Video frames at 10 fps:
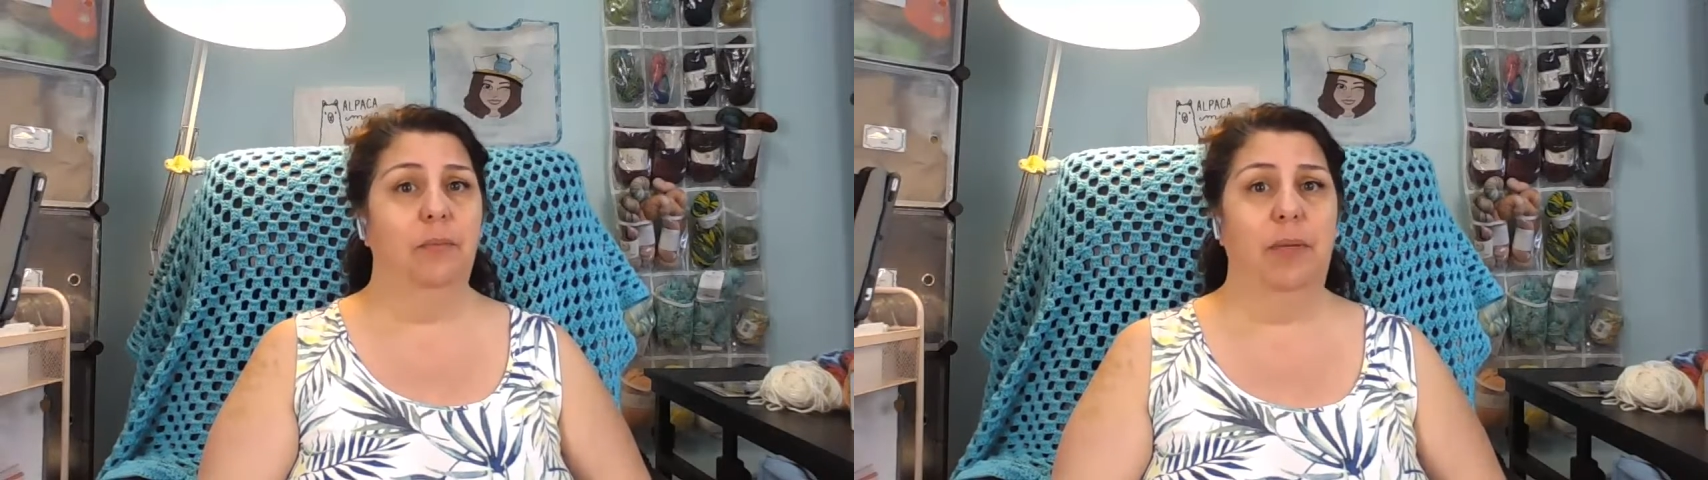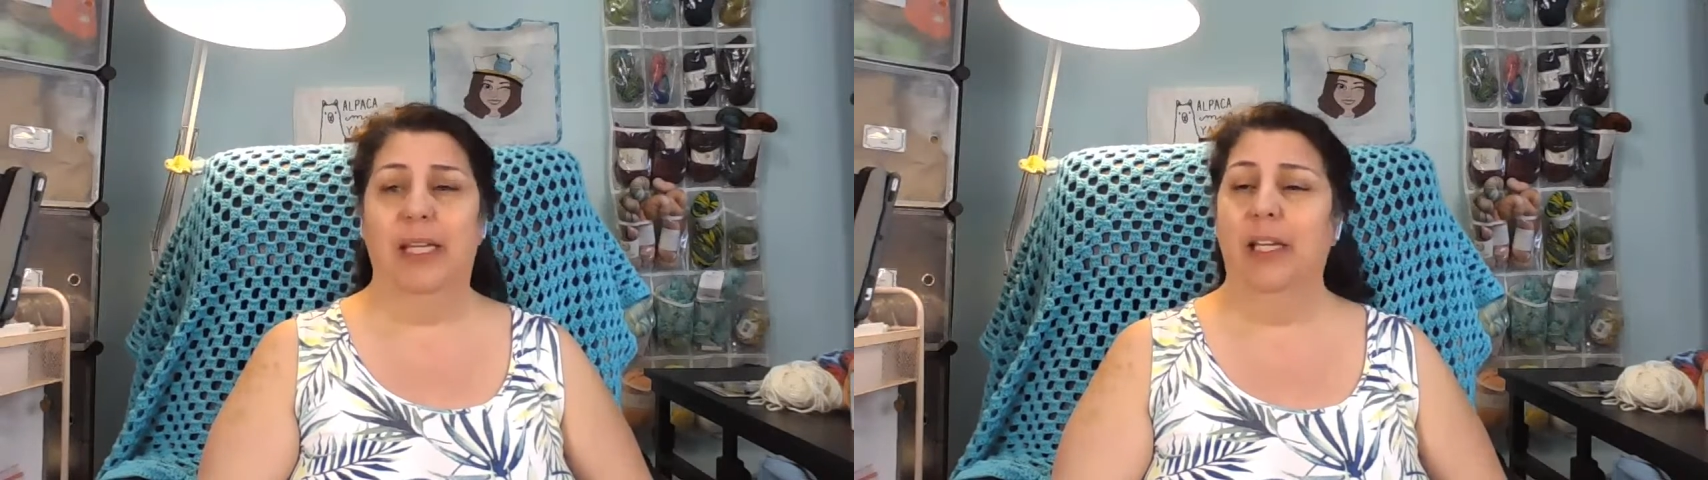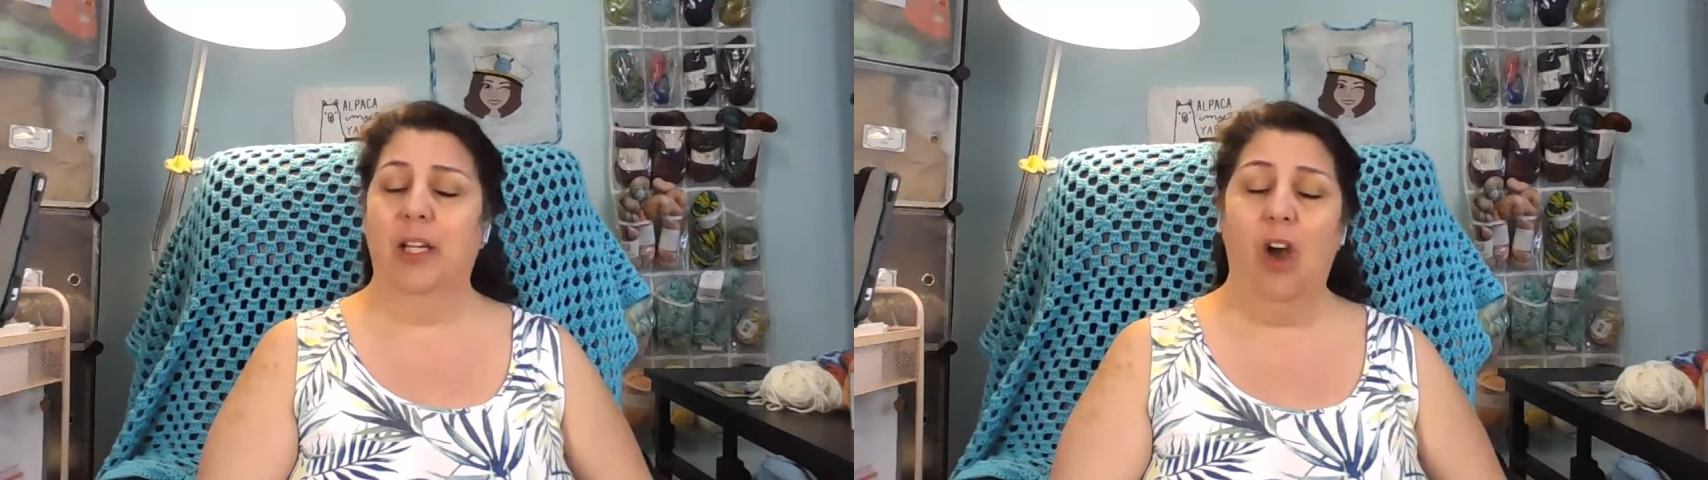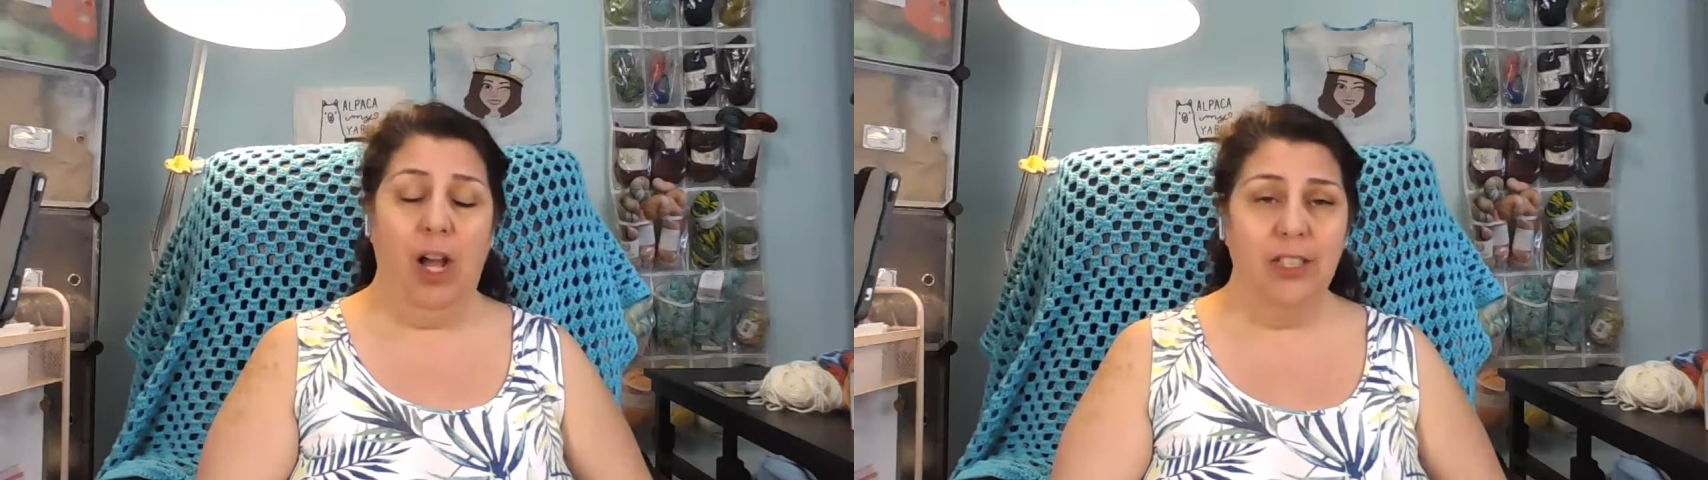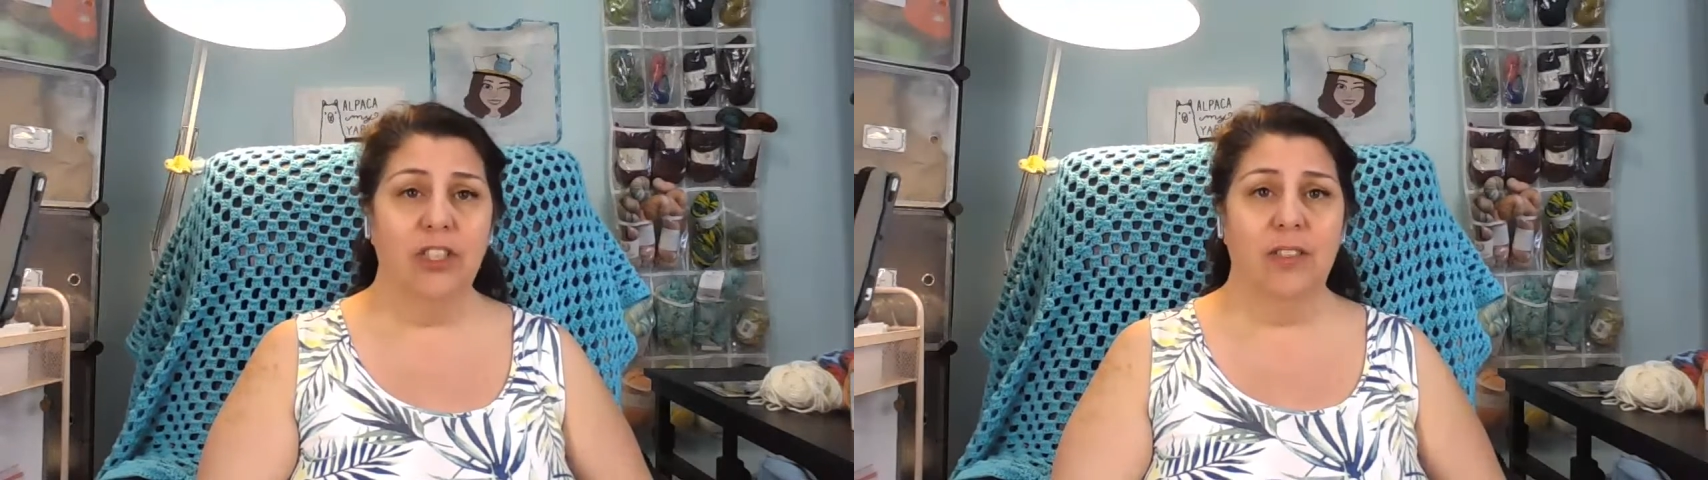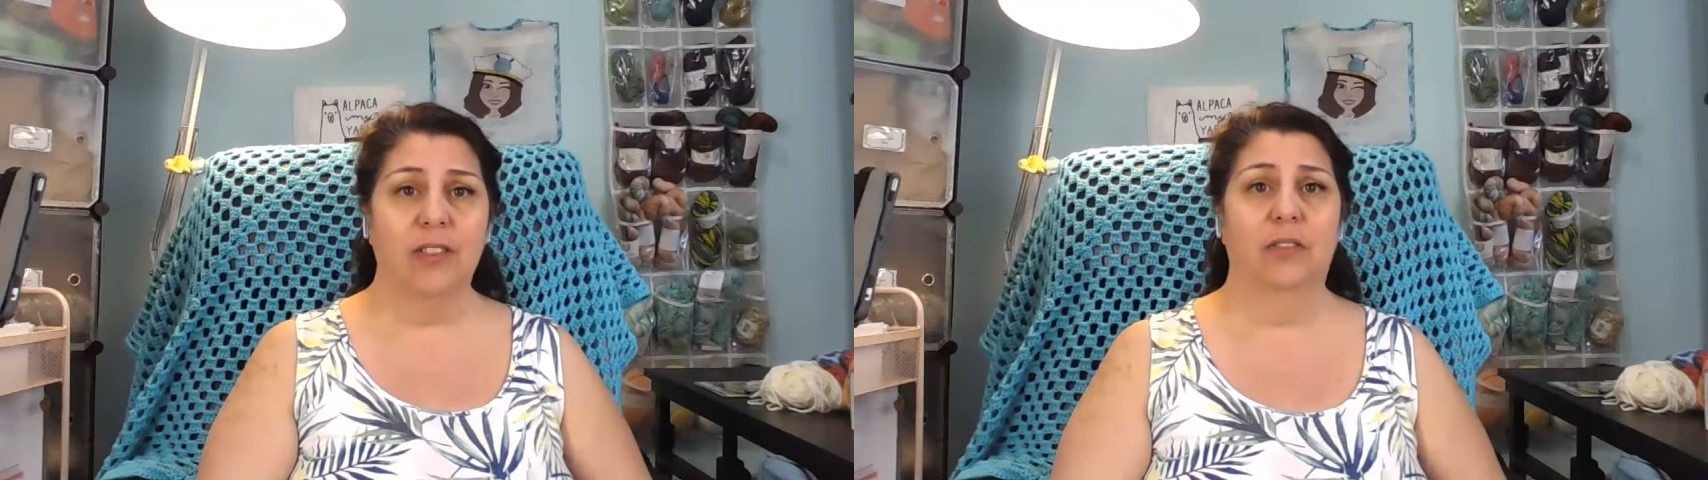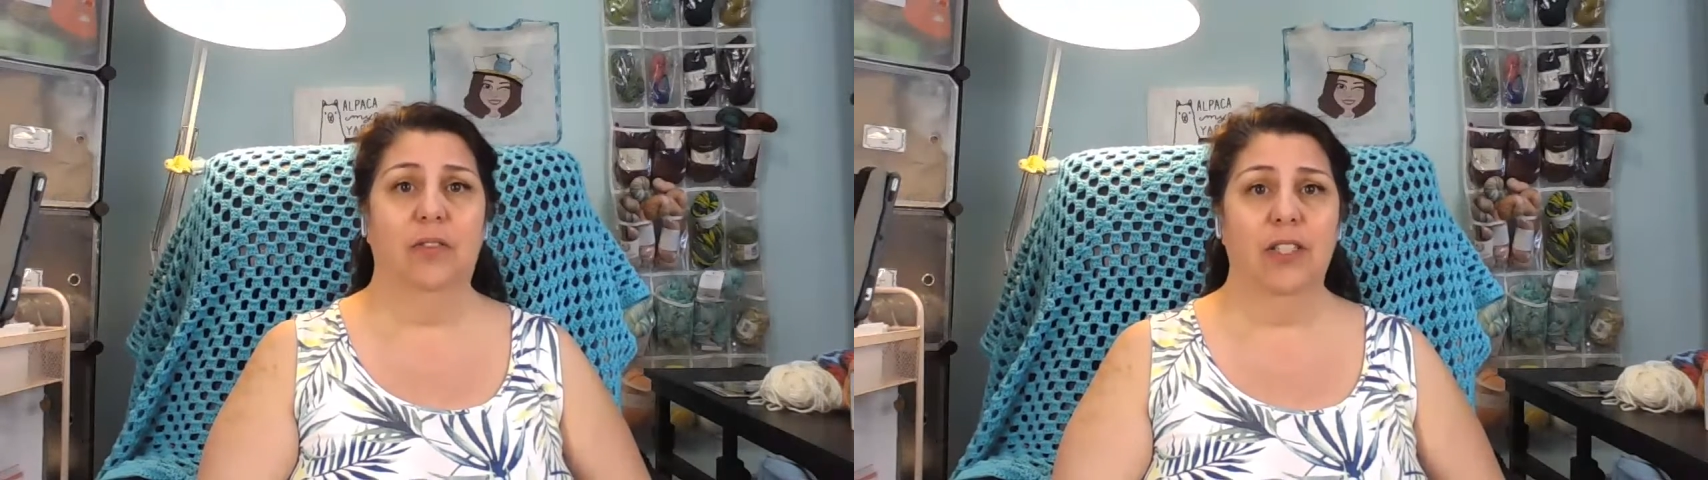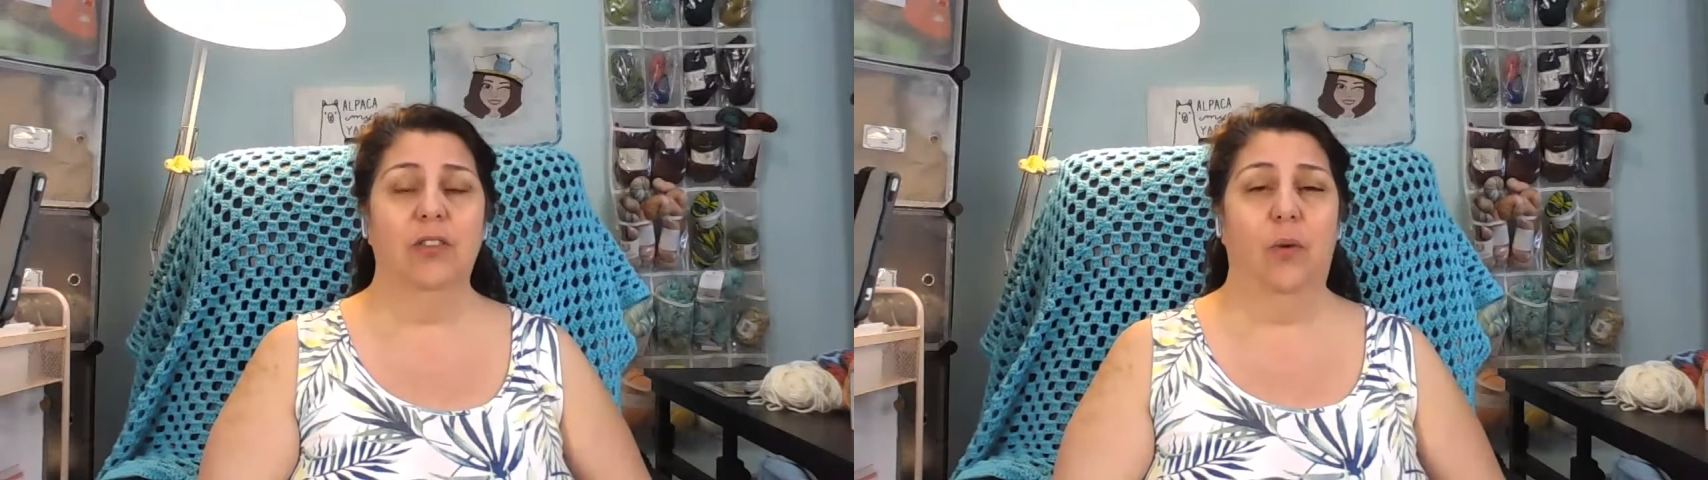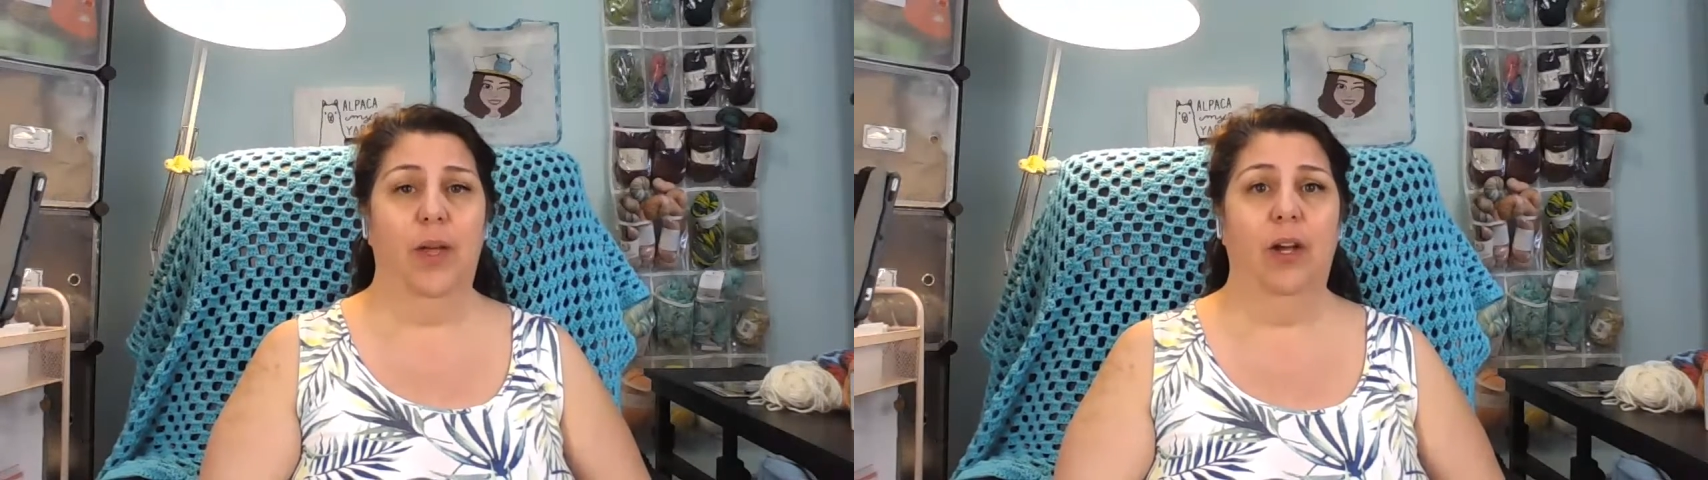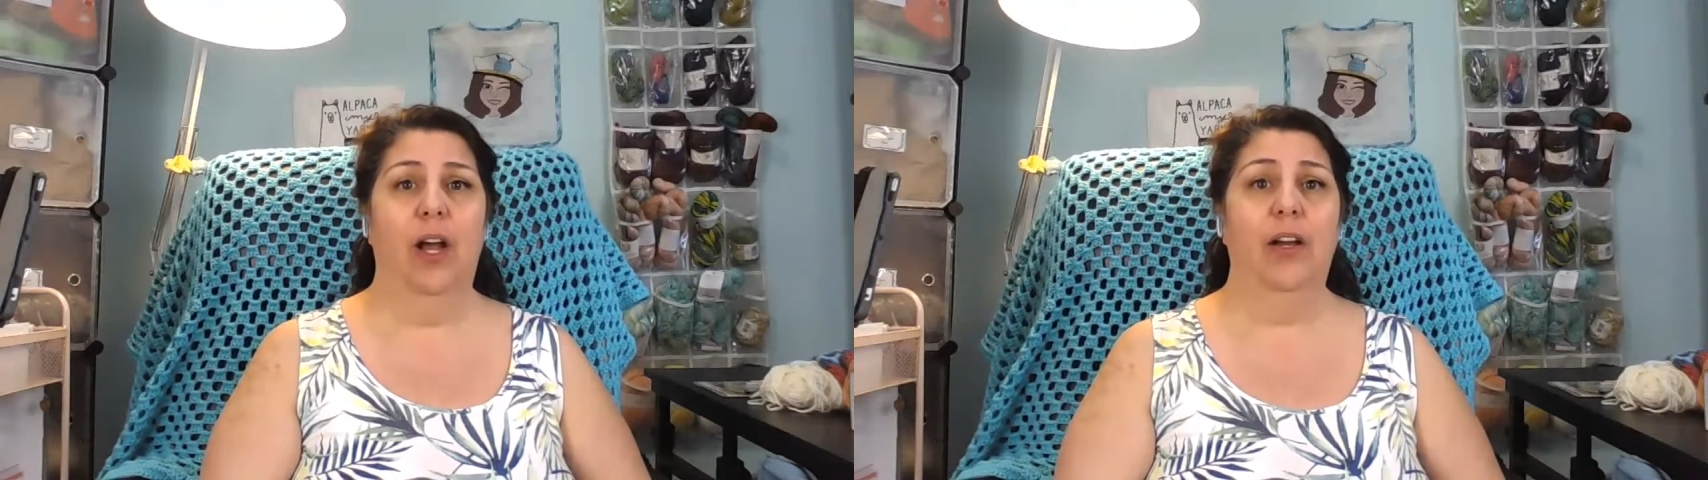be conscious of what's
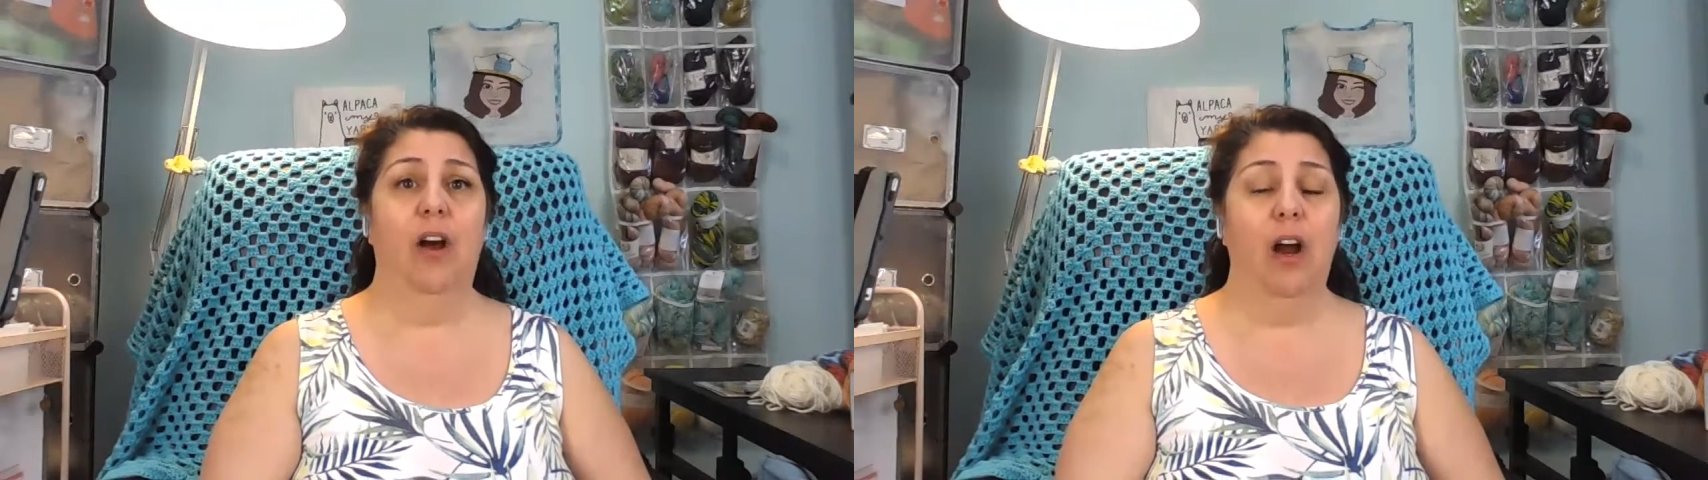going on.